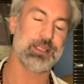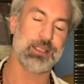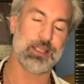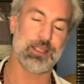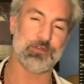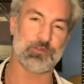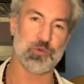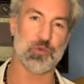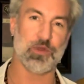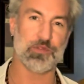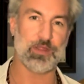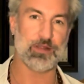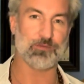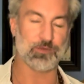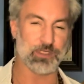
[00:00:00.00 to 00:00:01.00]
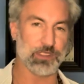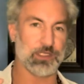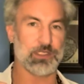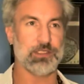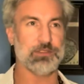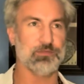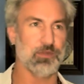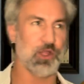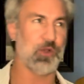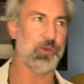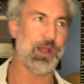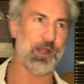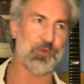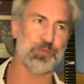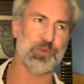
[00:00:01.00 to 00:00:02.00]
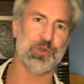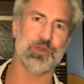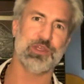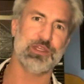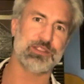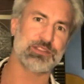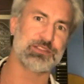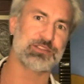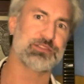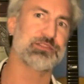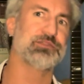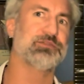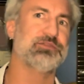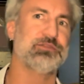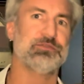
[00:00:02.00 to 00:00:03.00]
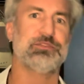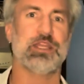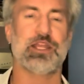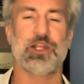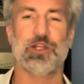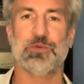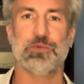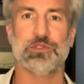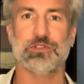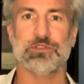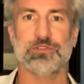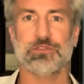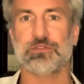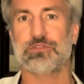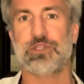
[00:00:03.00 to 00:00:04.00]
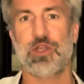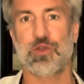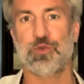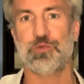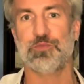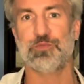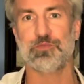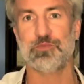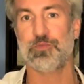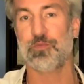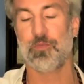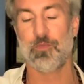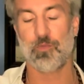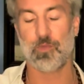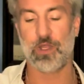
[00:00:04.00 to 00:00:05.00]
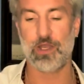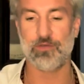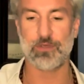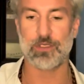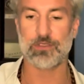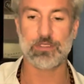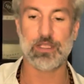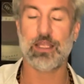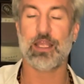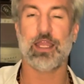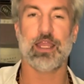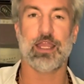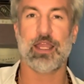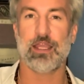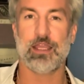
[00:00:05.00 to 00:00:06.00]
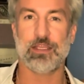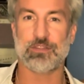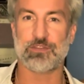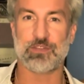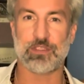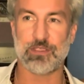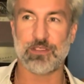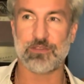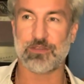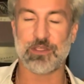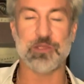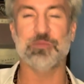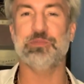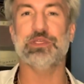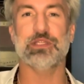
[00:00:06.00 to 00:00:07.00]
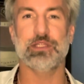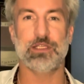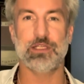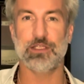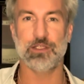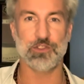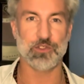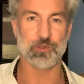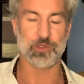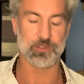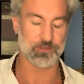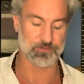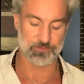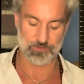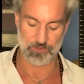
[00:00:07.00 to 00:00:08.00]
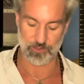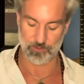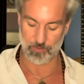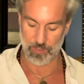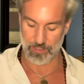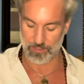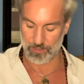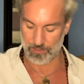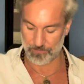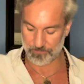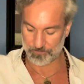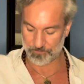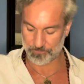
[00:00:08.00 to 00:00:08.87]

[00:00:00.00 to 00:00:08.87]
If you want that really low output, terrible tone, whatever. It's the ability to do it, so I did it.